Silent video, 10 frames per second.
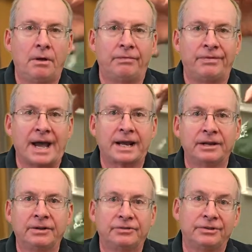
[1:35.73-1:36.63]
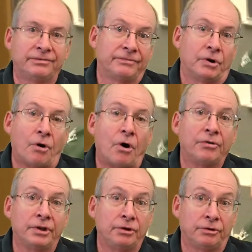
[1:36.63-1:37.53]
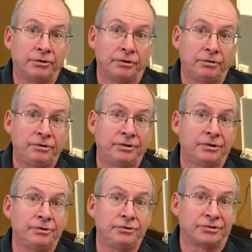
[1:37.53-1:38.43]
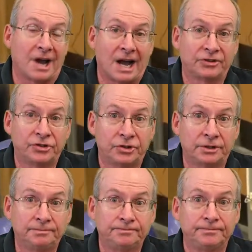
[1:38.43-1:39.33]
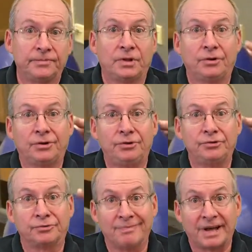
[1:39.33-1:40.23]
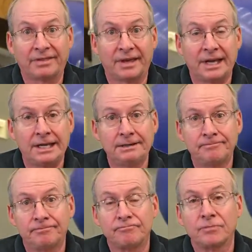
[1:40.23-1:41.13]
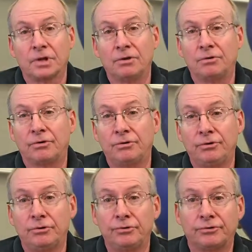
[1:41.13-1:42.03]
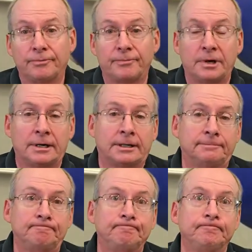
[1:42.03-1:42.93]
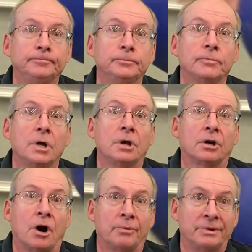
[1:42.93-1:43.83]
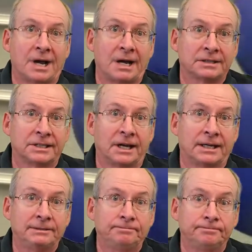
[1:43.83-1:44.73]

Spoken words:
That isn't all that you can do. You can use oxygen, you can use methane, you can use carbon dioxide,